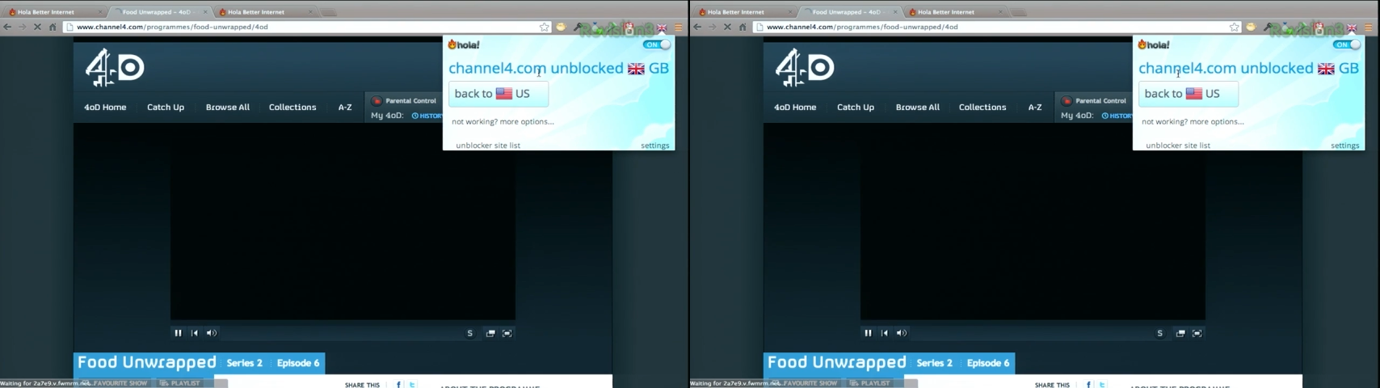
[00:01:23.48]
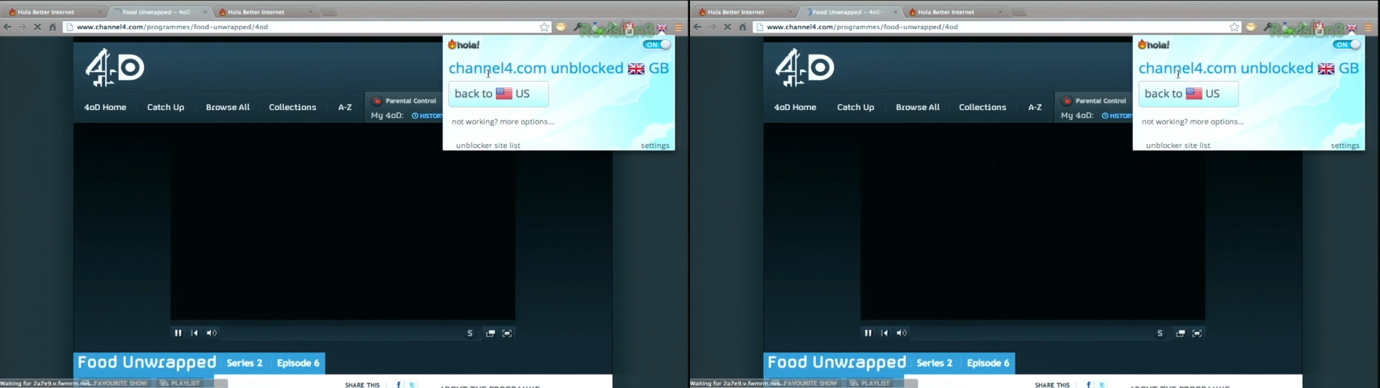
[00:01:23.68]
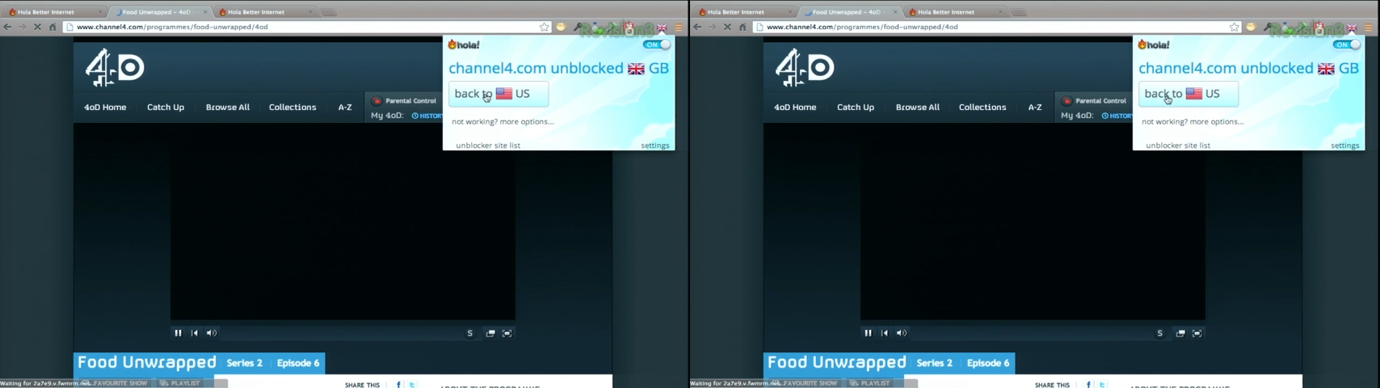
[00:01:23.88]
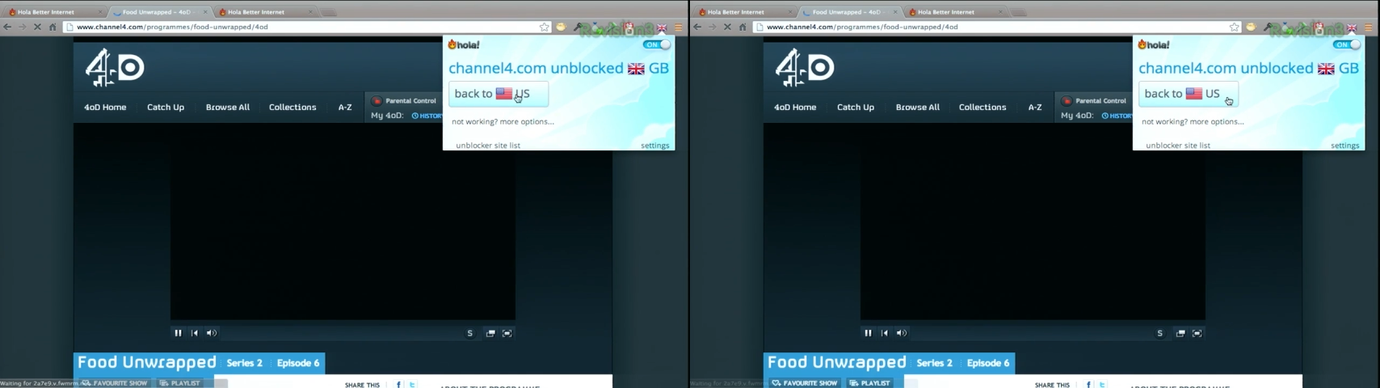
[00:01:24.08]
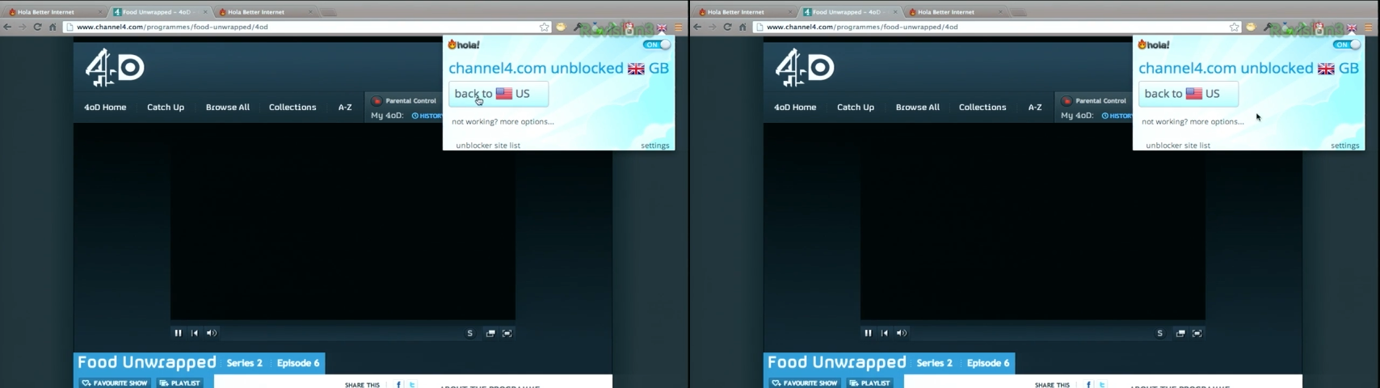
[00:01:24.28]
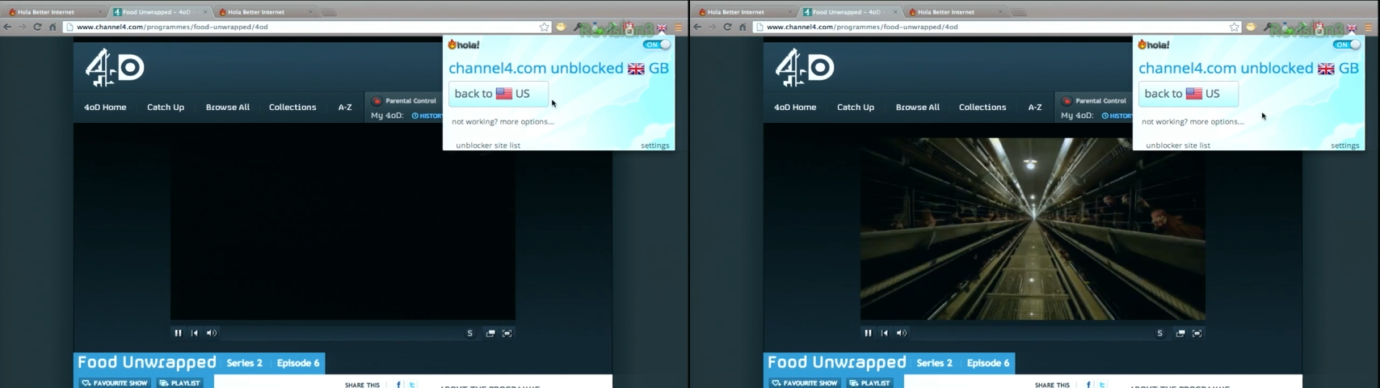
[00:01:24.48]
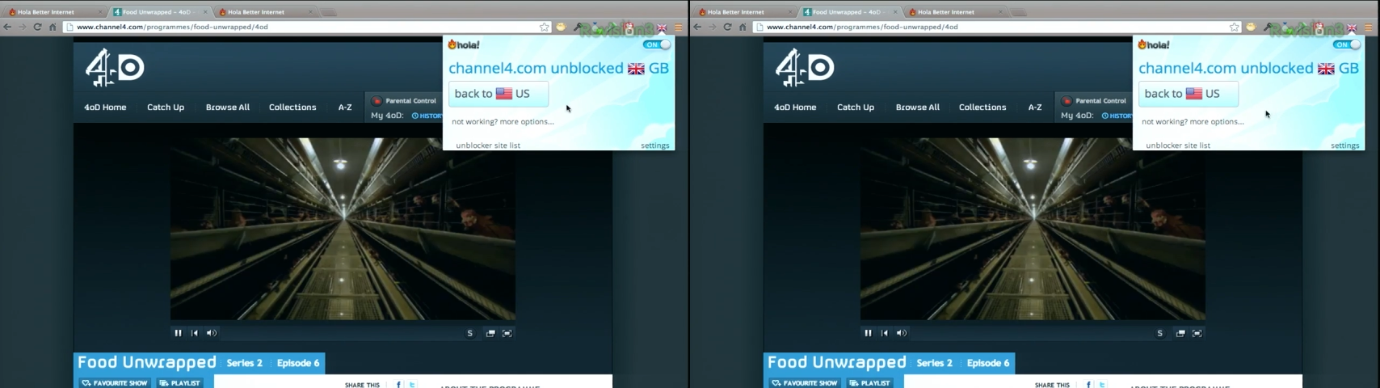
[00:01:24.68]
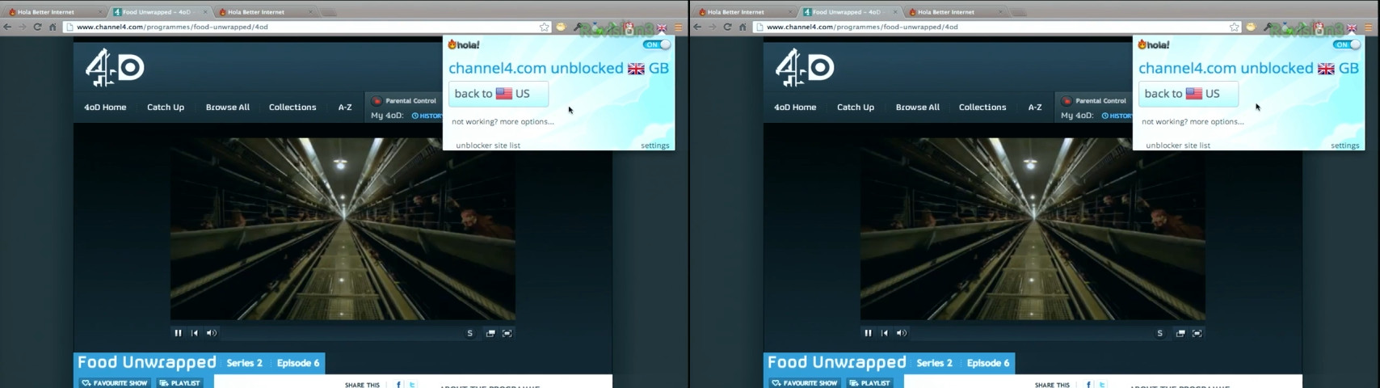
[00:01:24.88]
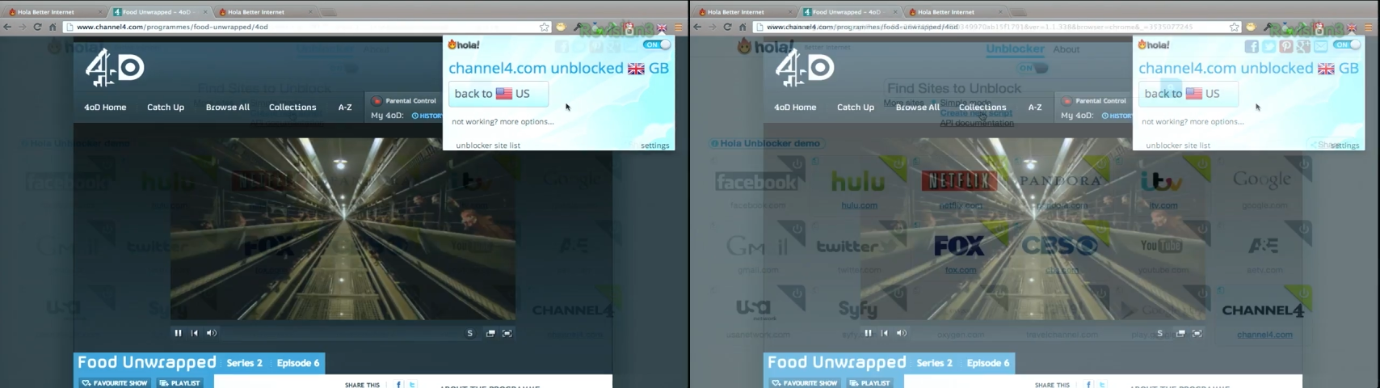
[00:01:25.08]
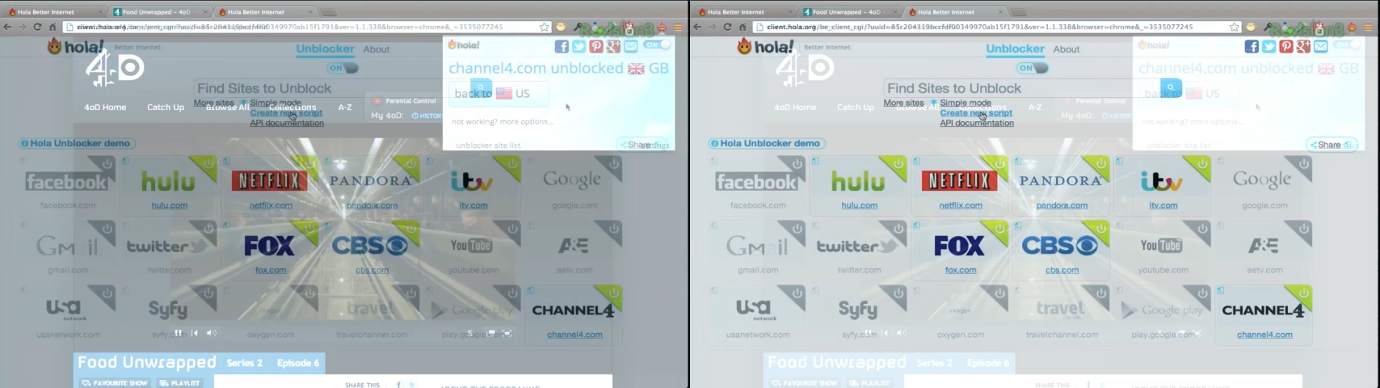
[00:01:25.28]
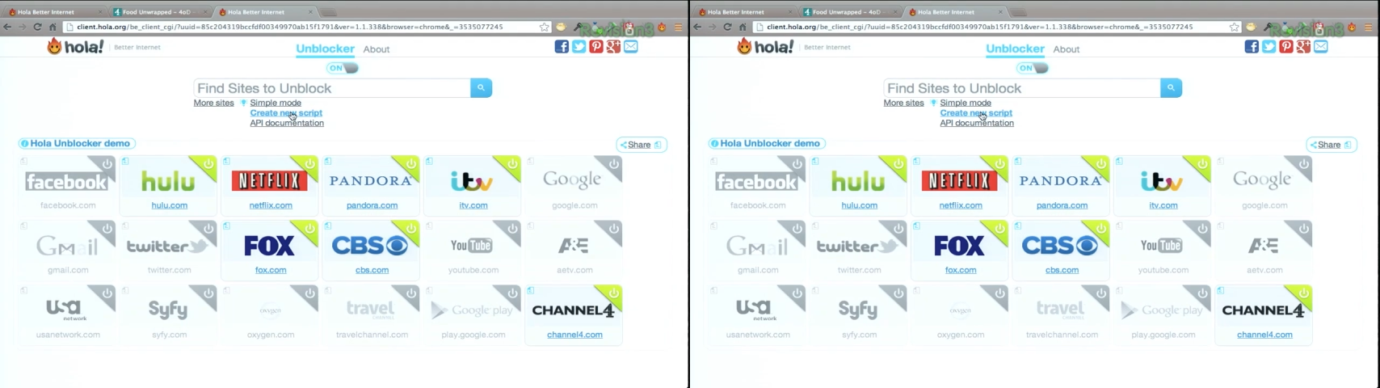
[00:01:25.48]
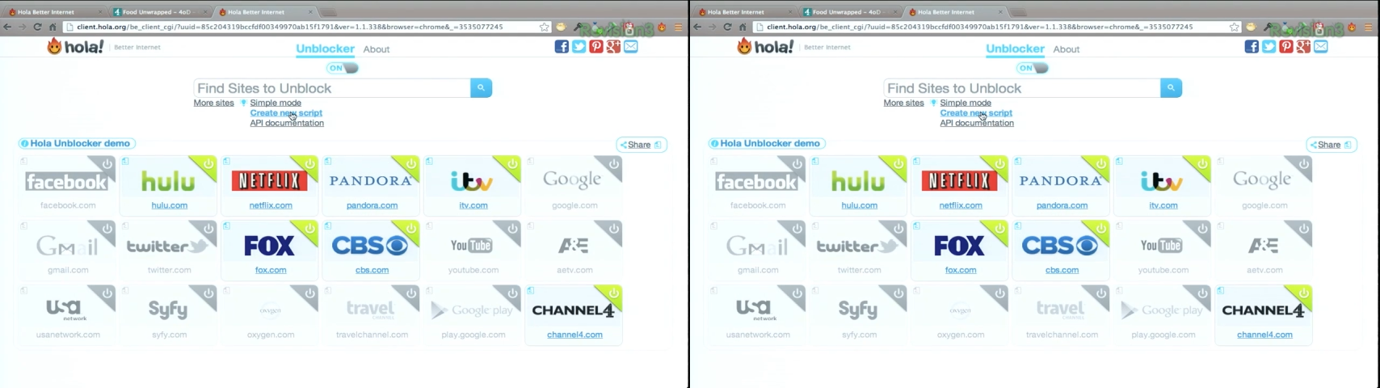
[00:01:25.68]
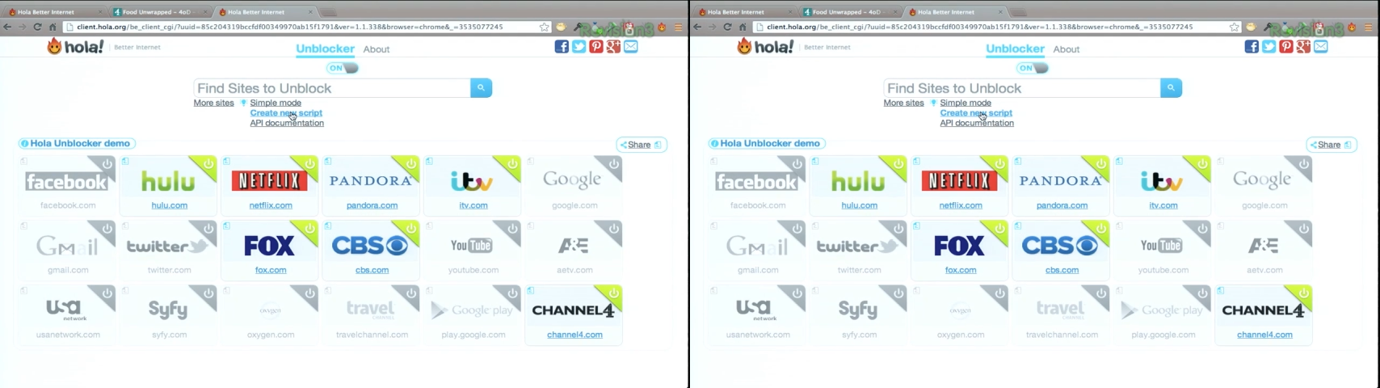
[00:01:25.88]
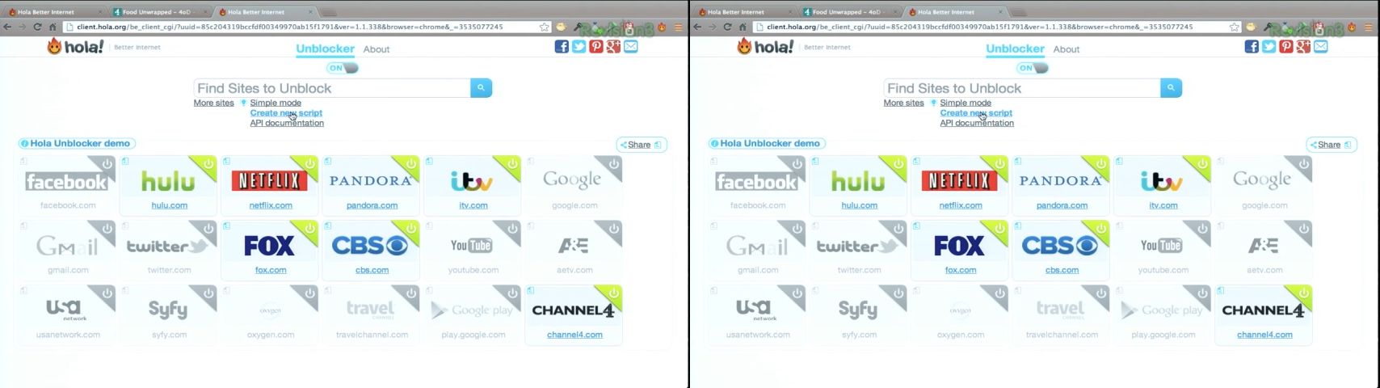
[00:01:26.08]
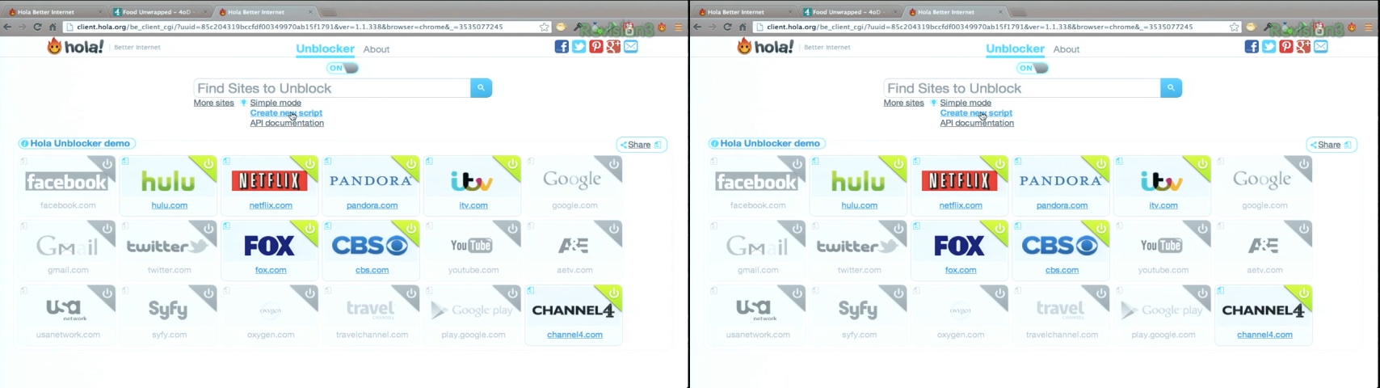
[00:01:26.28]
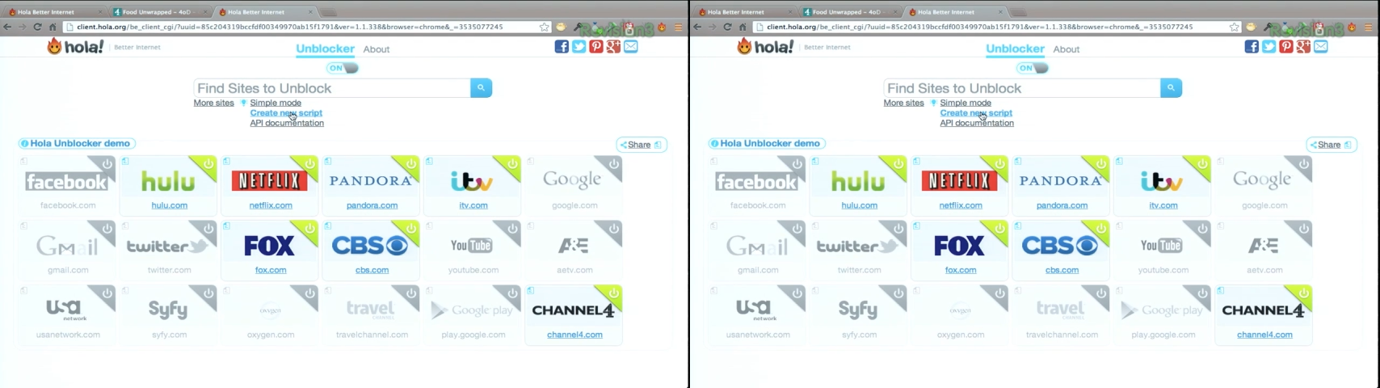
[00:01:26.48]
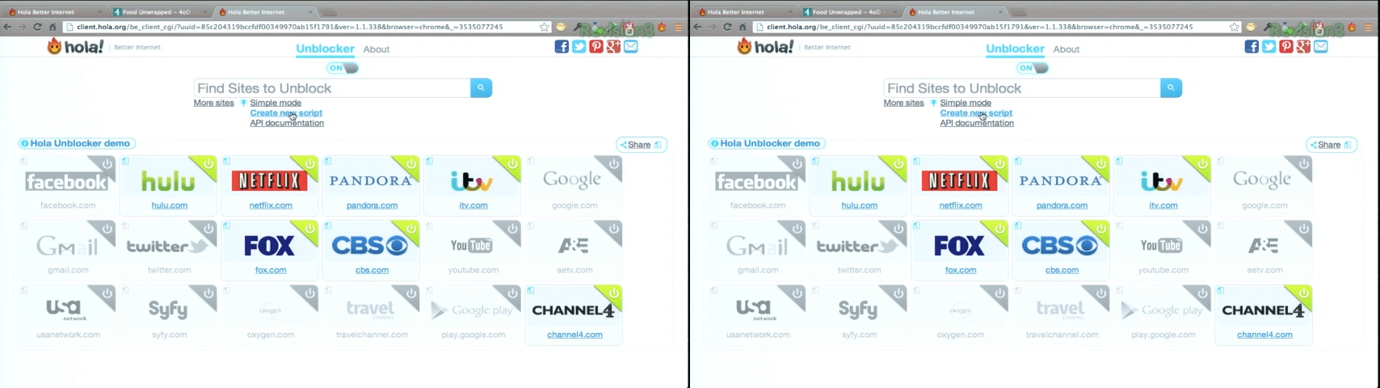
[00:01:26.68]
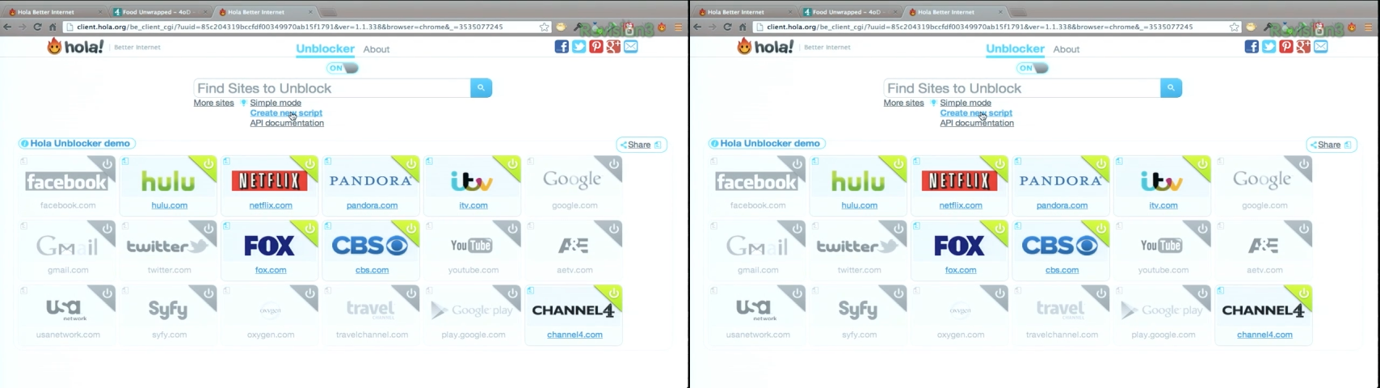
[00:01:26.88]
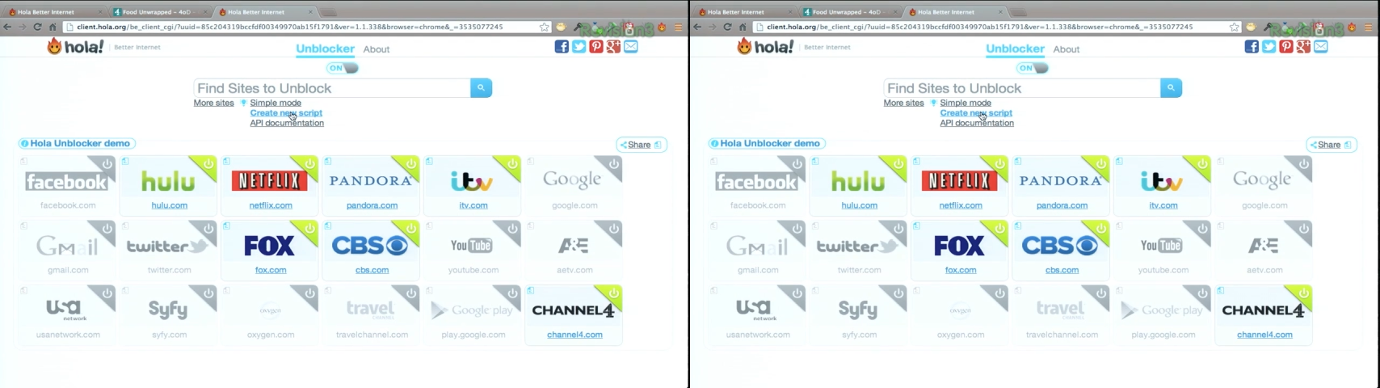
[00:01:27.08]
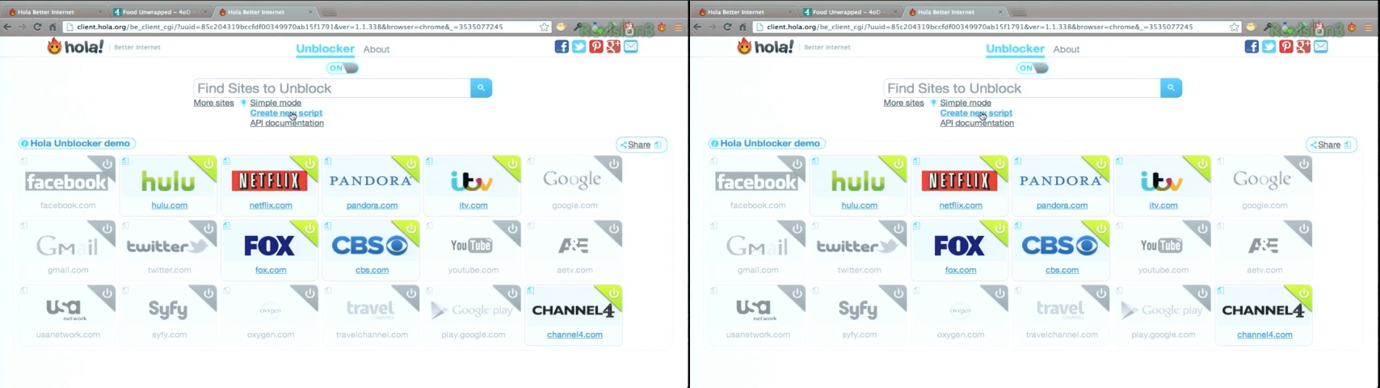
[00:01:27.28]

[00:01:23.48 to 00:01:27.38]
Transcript: [unreadable: no face in view]